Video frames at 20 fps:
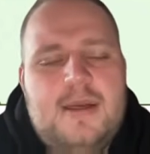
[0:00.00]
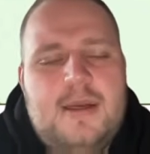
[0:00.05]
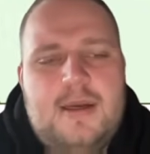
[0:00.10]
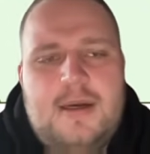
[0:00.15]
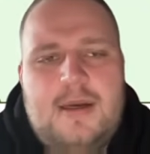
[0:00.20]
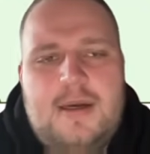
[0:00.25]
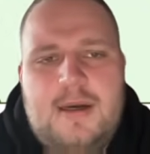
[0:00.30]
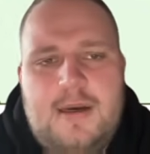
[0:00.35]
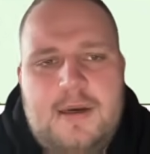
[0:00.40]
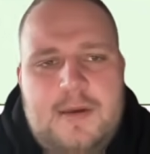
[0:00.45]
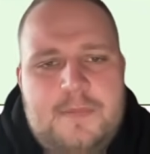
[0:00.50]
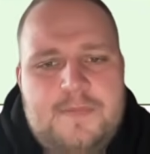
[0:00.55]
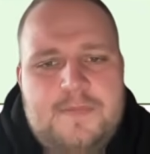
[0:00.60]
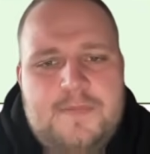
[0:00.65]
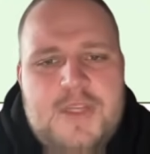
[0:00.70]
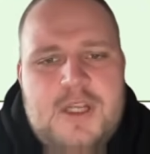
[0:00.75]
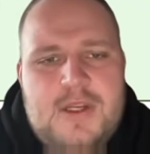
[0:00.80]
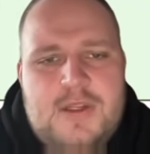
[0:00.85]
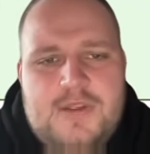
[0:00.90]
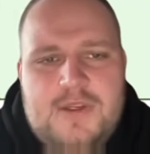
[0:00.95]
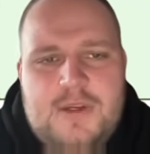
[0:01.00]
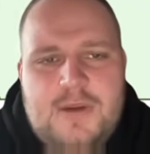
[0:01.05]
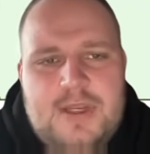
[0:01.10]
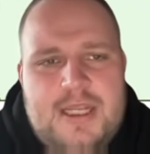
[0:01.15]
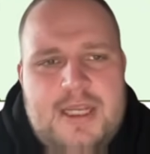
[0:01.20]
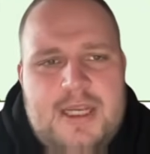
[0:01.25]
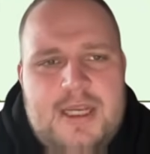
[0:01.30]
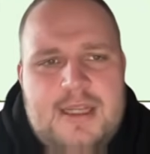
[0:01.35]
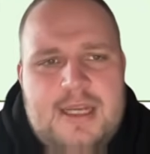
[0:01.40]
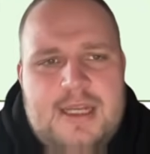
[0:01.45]
So
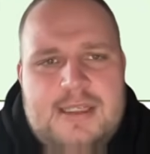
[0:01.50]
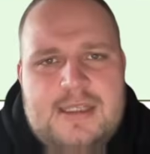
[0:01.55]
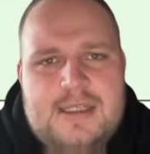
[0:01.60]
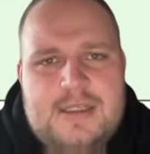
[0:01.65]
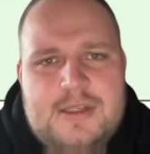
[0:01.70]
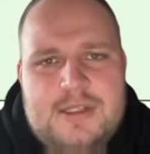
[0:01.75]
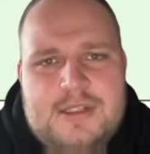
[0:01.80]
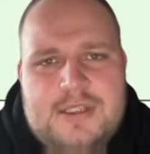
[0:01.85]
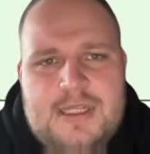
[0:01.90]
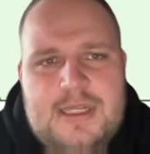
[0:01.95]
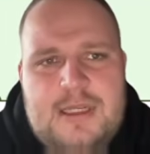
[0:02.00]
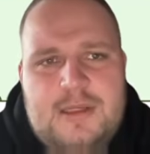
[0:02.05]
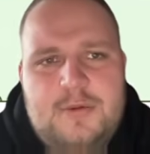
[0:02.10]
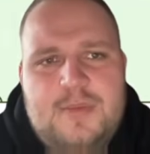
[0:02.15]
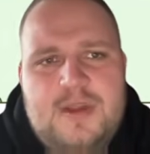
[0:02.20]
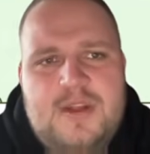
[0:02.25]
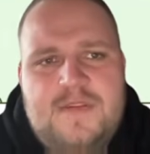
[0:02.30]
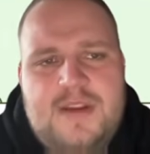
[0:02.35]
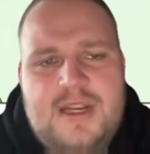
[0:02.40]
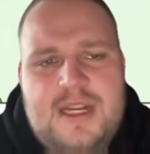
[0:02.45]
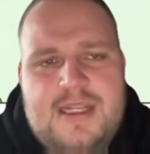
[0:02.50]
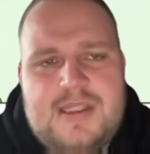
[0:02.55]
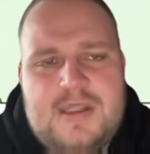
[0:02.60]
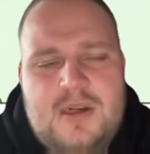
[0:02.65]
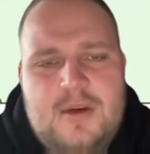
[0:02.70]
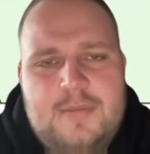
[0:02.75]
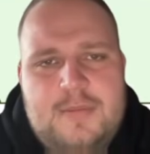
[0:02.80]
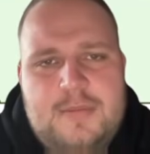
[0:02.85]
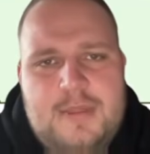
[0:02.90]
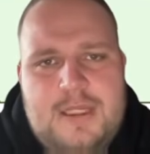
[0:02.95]
yeah, that's just a little bit of an
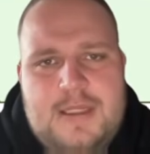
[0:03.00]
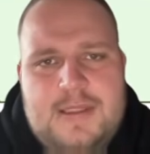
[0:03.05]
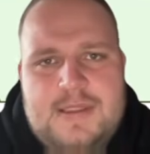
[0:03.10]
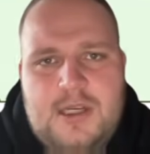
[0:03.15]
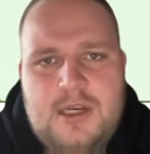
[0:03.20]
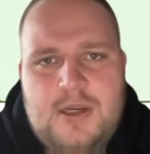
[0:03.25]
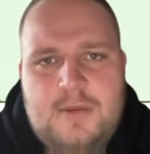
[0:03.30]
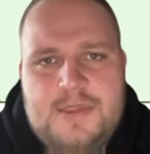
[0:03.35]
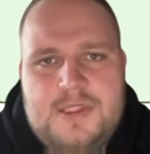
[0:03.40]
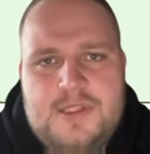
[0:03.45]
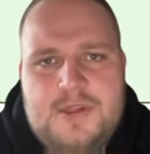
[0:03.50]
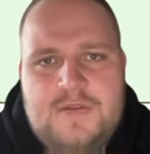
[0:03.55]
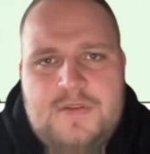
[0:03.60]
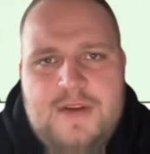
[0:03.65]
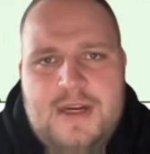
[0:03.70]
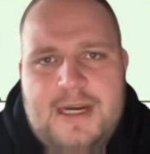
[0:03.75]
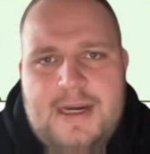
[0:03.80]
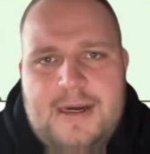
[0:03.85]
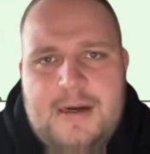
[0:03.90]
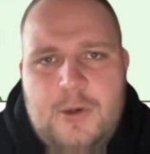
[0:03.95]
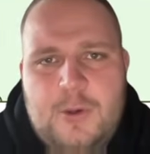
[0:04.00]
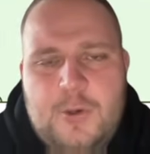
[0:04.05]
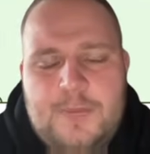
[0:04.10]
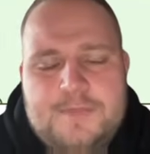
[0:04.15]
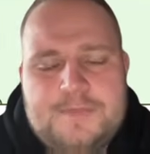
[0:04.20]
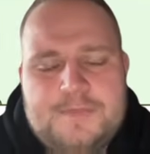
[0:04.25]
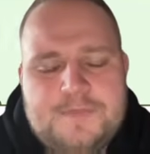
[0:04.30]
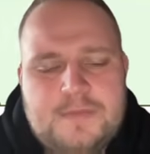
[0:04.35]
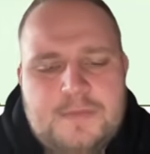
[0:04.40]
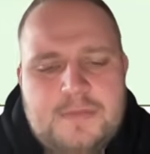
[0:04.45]
example in terms of how
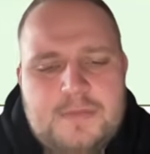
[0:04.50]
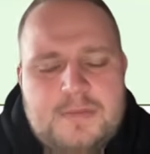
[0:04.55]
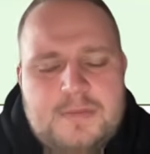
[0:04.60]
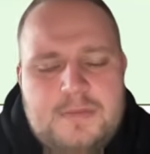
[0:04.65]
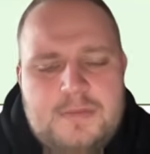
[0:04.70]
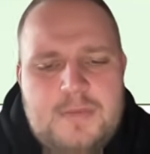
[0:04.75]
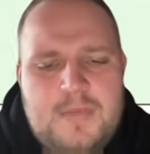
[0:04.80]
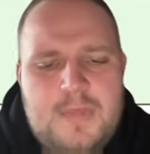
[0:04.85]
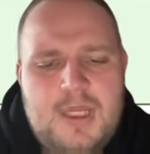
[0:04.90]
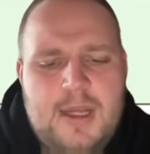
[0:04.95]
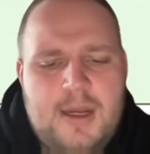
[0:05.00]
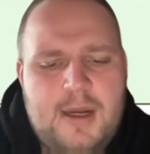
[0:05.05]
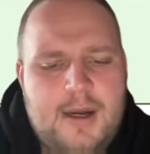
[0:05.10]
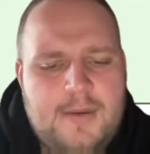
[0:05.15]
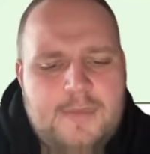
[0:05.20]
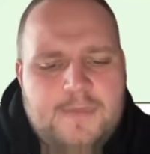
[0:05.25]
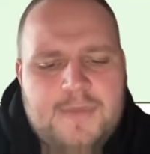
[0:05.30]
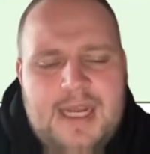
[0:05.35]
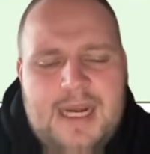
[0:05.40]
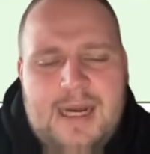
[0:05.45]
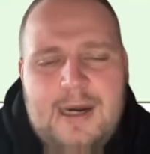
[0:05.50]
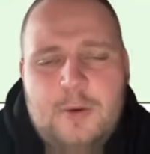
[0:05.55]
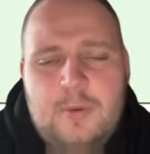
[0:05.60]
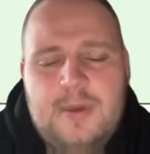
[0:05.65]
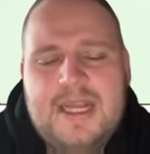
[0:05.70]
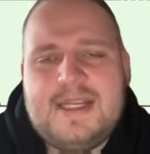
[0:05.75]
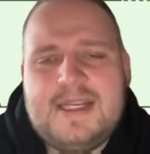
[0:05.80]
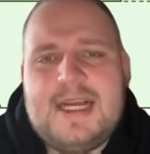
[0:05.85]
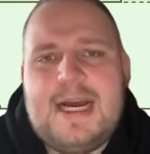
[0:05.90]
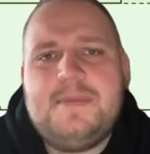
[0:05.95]

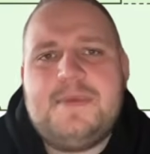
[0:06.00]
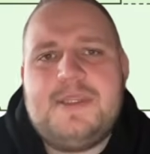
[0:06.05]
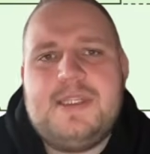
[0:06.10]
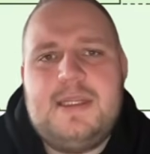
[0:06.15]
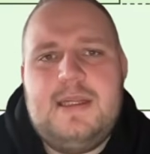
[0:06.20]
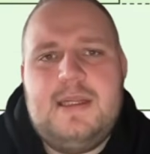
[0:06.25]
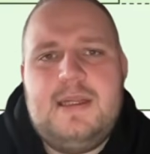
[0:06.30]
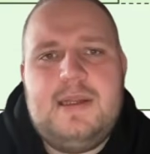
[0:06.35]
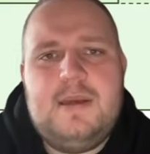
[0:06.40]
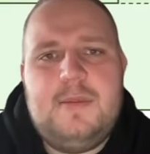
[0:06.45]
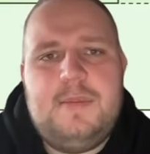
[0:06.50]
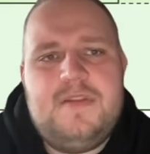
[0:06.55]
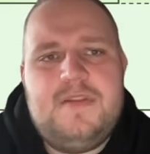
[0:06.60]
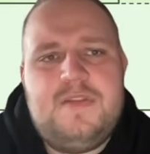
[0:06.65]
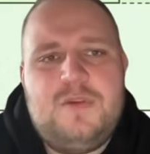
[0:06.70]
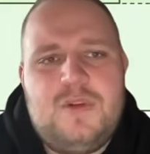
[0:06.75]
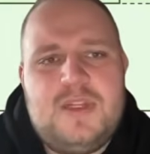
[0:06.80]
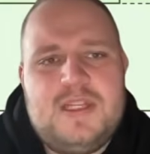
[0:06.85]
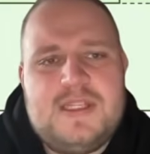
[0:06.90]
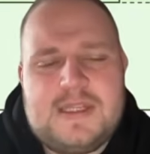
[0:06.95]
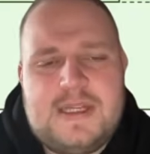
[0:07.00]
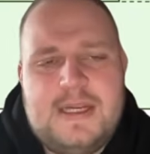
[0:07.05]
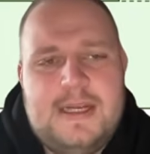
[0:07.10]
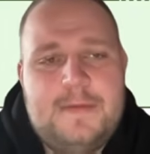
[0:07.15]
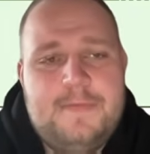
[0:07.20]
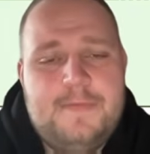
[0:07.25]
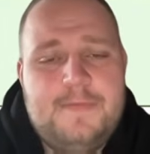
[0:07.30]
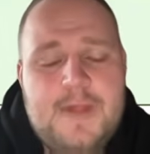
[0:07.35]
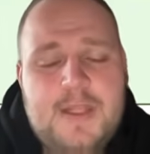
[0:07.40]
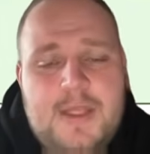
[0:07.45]
we adapted a little bit for this
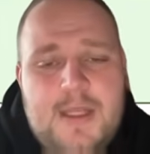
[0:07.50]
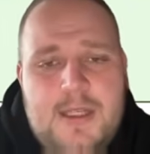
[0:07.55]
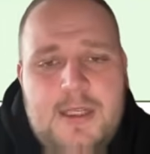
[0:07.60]
game.